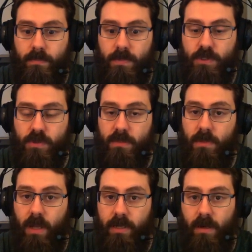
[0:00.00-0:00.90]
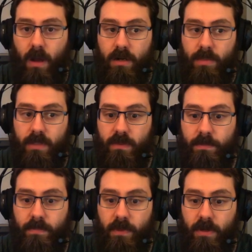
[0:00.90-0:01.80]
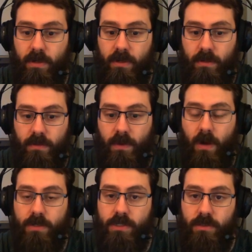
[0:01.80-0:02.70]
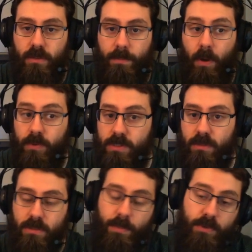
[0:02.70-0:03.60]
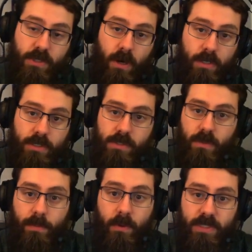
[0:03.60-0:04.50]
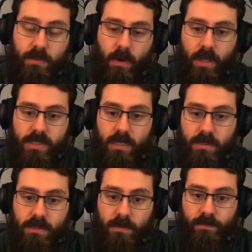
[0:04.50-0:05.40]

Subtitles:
streamline and automate the auction, to post your auction, so the posting process,